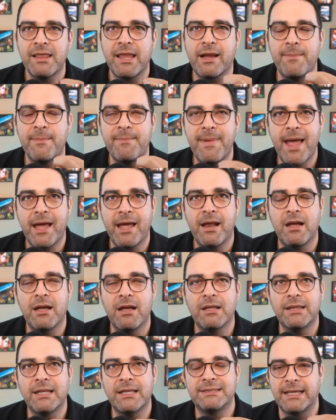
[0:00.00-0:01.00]

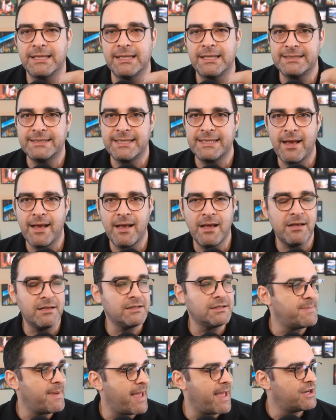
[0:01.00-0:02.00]
let's say a sales
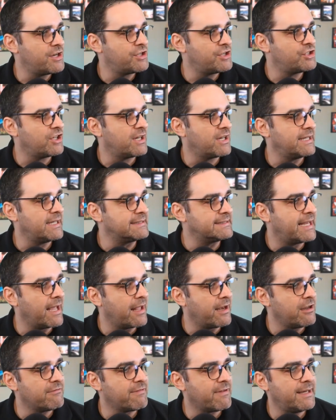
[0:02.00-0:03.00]
manager is
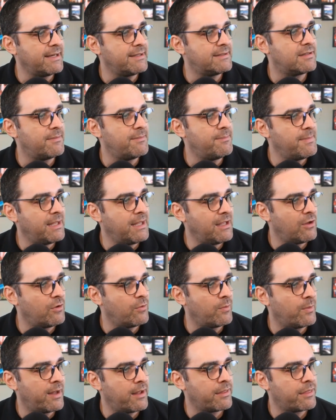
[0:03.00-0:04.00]
getting ready to meet
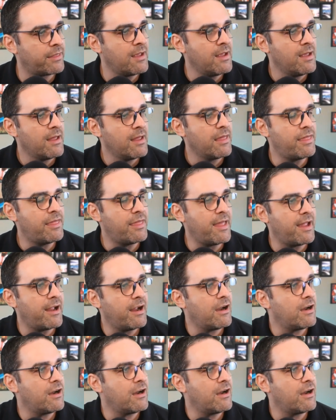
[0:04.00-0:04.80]
with their